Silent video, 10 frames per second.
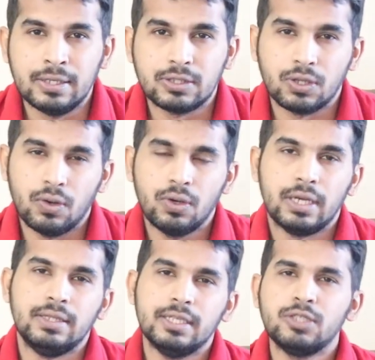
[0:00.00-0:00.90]
So
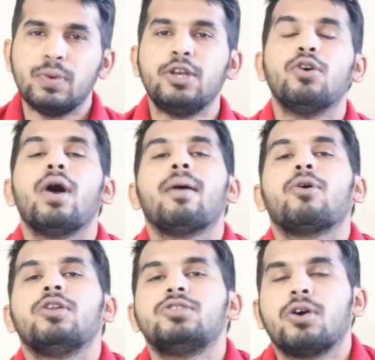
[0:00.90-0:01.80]
in this video, I'm
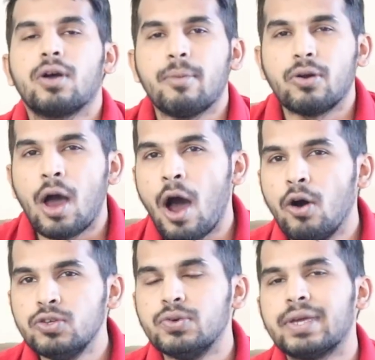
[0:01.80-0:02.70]
going to talk about
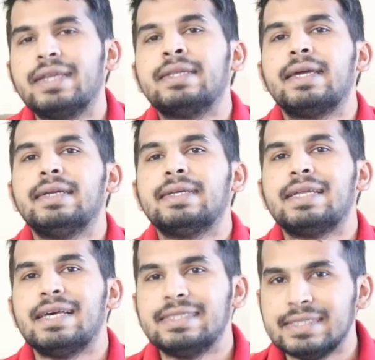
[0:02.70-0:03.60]
how you can get
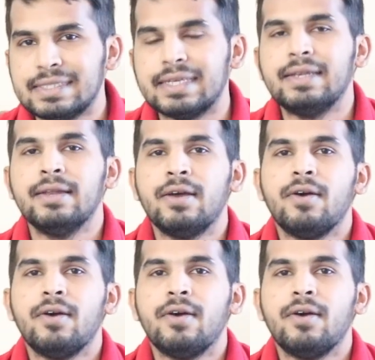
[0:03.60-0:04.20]
an SSN